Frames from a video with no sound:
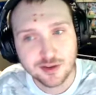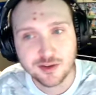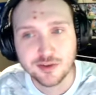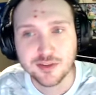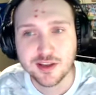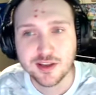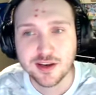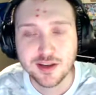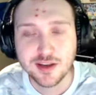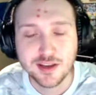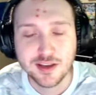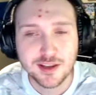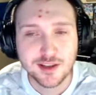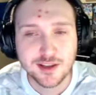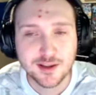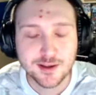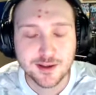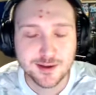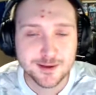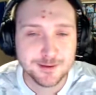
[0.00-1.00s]
that night.
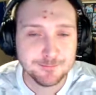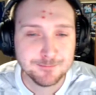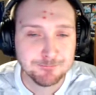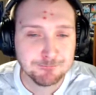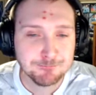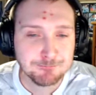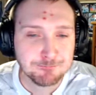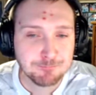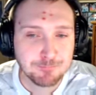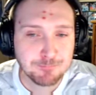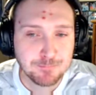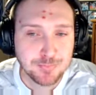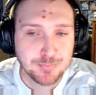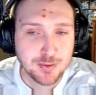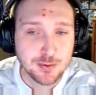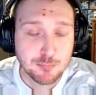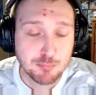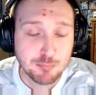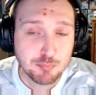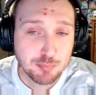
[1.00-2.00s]

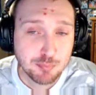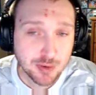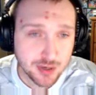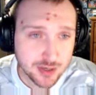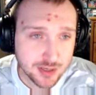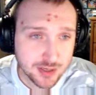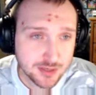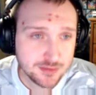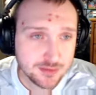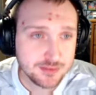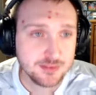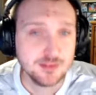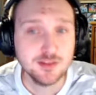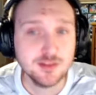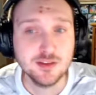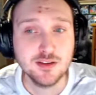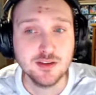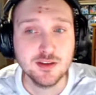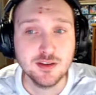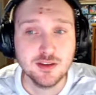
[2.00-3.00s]
But
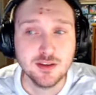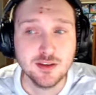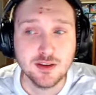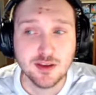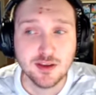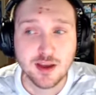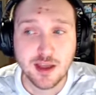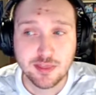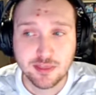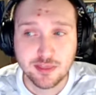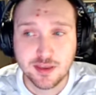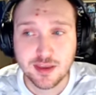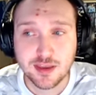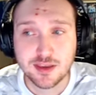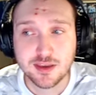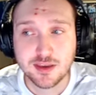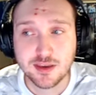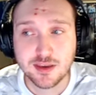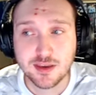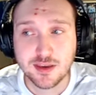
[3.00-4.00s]
I think
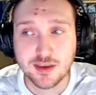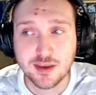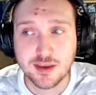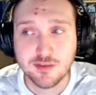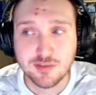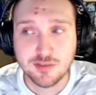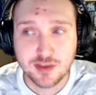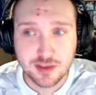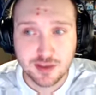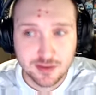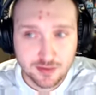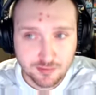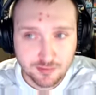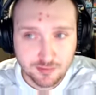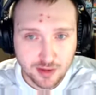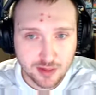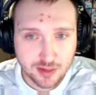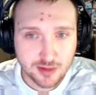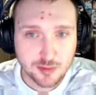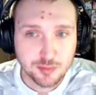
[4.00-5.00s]
if he
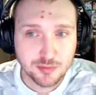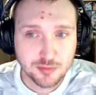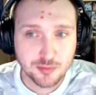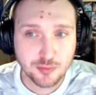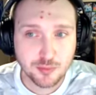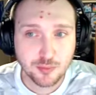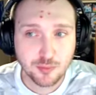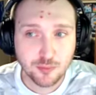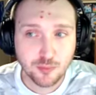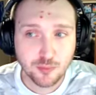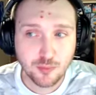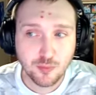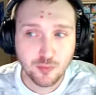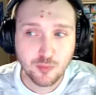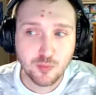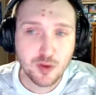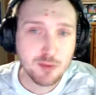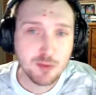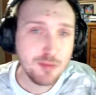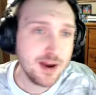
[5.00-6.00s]
develops,
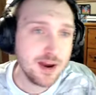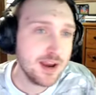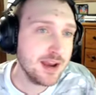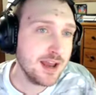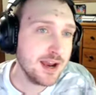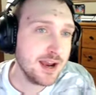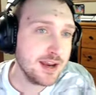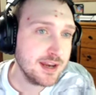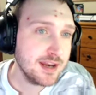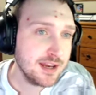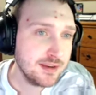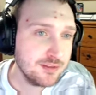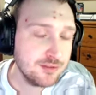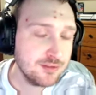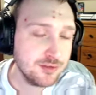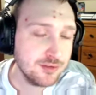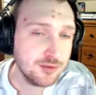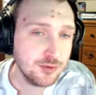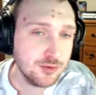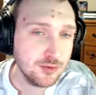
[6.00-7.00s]
we might not need
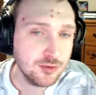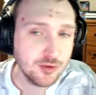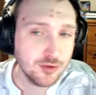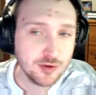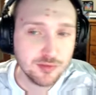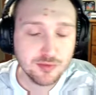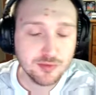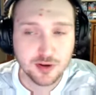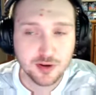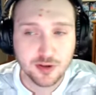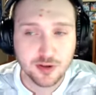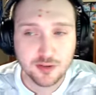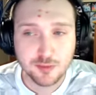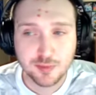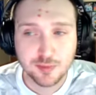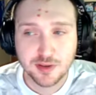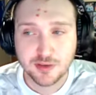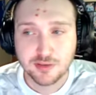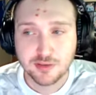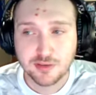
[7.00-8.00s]
to look for another
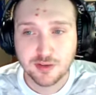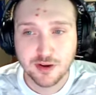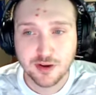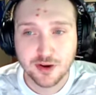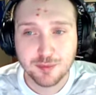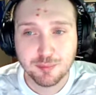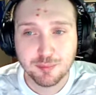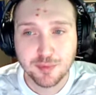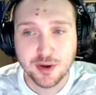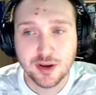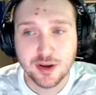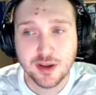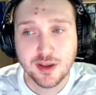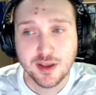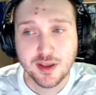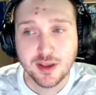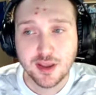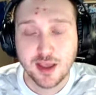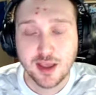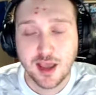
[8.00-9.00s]
piece there. But
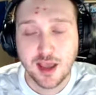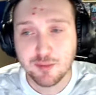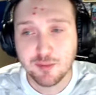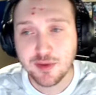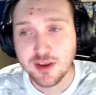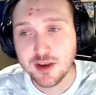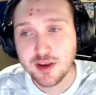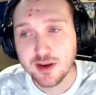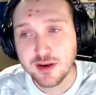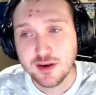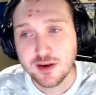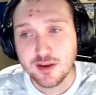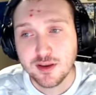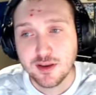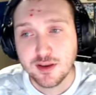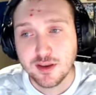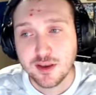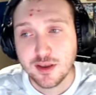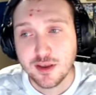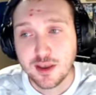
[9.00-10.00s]
I mean,
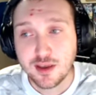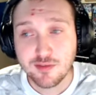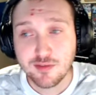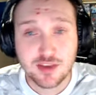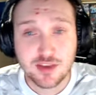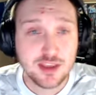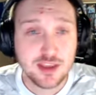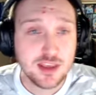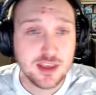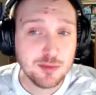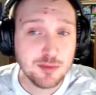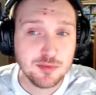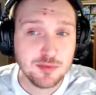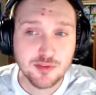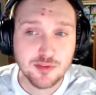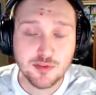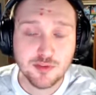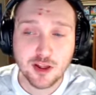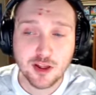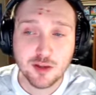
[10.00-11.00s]
if he keeps
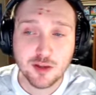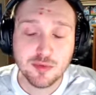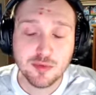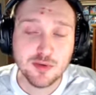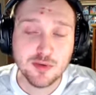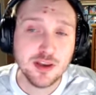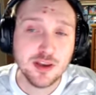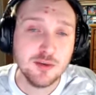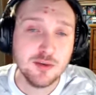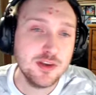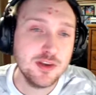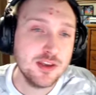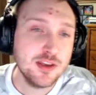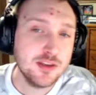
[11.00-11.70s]
developing and we